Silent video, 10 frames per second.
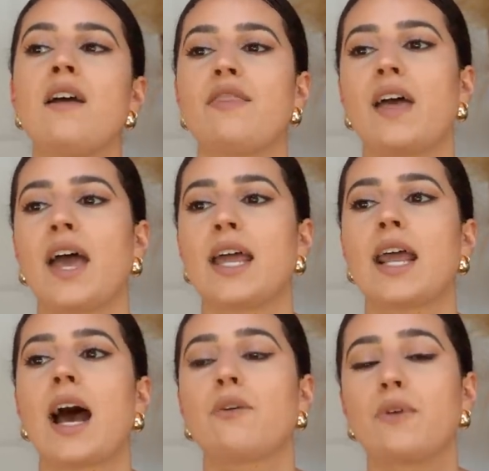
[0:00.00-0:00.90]
then
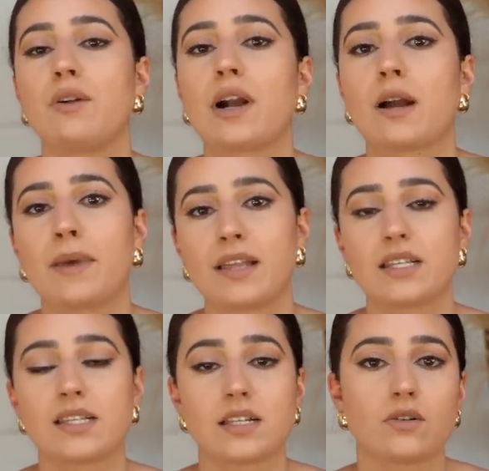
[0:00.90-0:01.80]
I really recommend
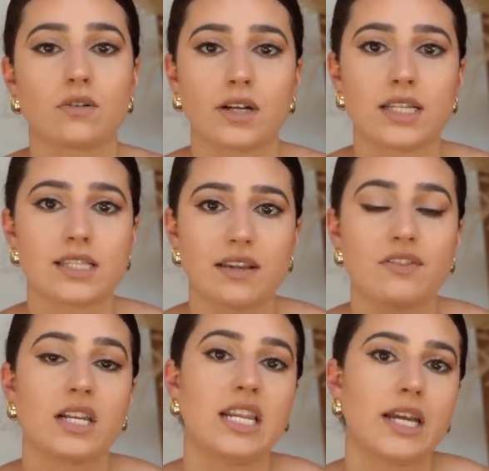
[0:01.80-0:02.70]
this little, it's like
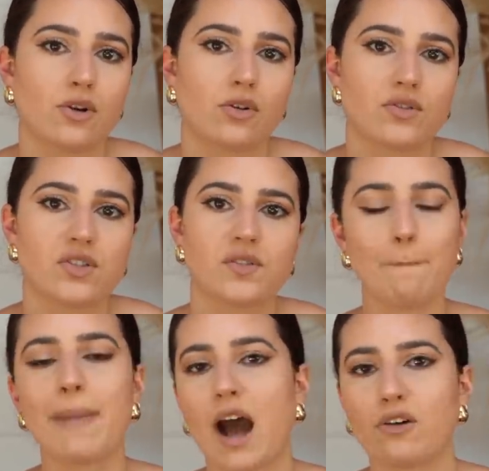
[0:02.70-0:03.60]
the littles
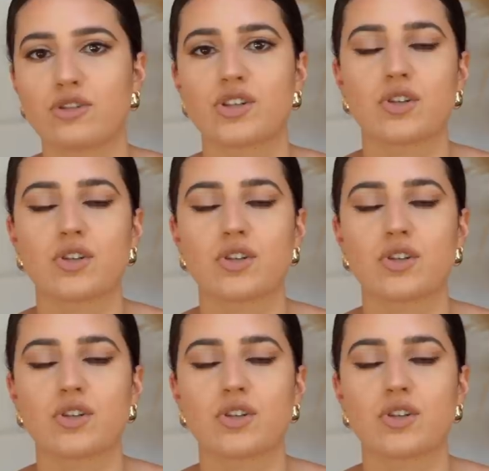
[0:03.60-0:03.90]
pouch.